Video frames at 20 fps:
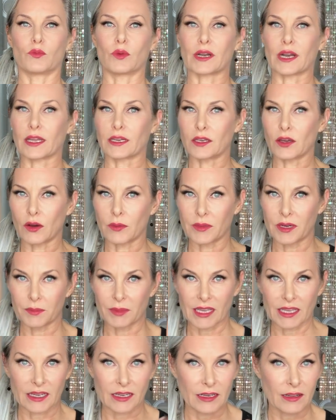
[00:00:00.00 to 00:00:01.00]
when I know I'm gonna
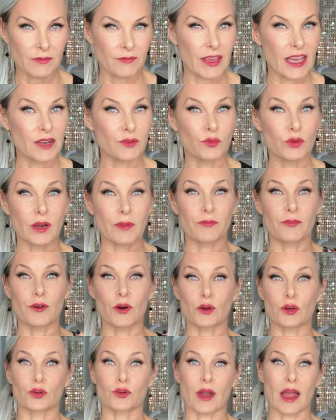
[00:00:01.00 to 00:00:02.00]
be at an event where I'm
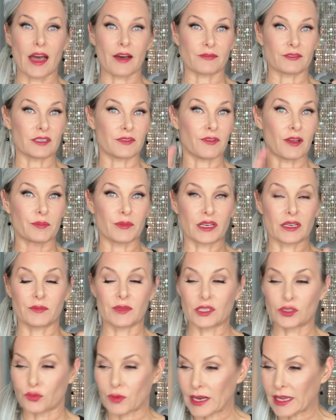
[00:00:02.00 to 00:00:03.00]
photographed, if I'm gonna
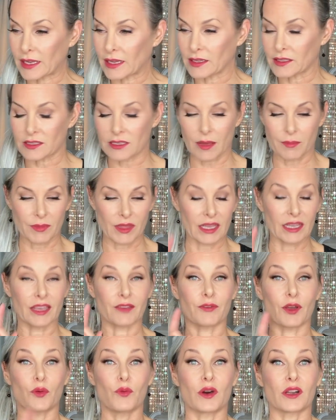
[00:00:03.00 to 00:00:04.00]
be drinking something,
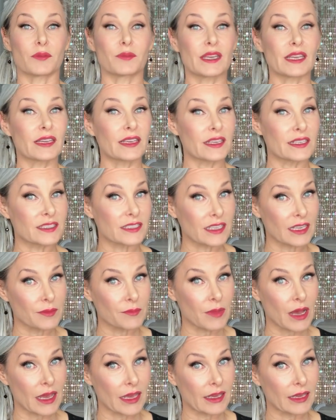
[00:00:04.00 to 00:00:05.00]
if I wanna be
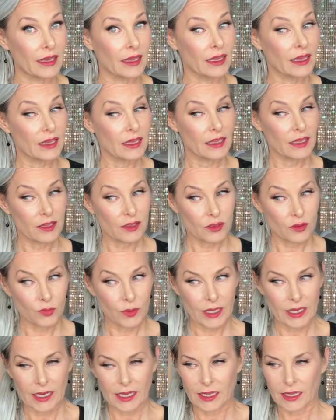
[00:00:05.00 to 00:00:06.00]
kissing my
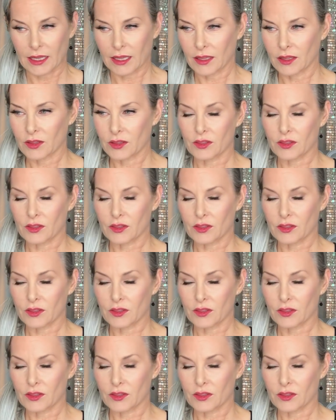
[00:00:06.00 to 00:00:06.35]
sweetie.